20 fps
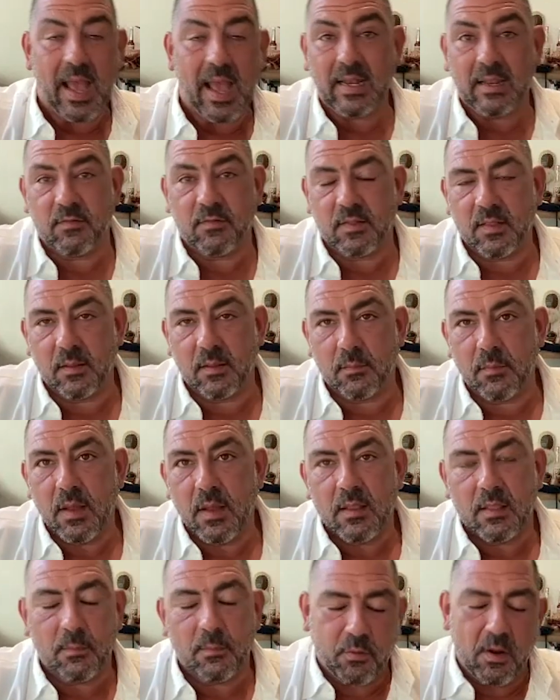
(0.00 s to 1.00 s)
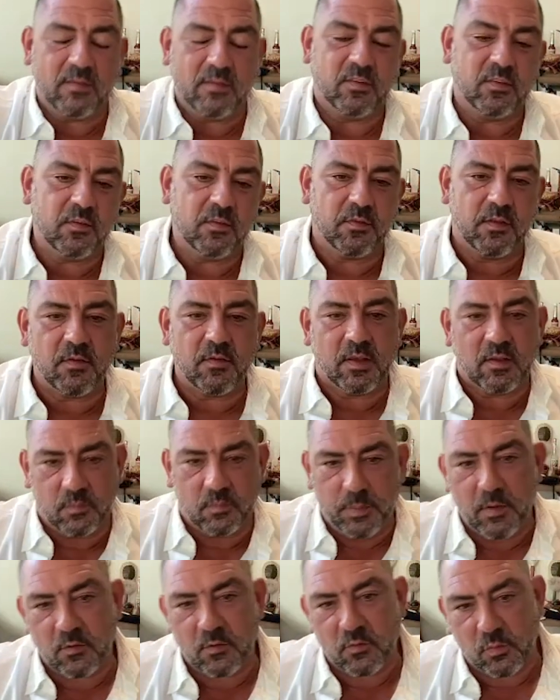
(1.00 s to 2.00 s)
and even the process of living a
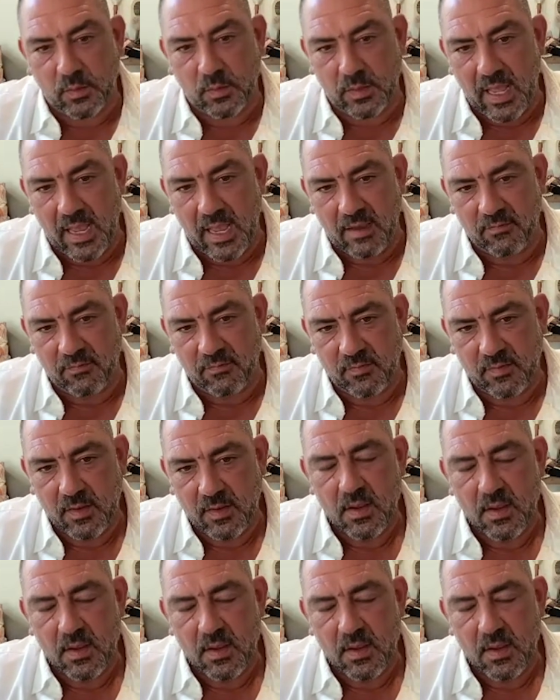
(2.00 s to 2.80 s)
spiritual life.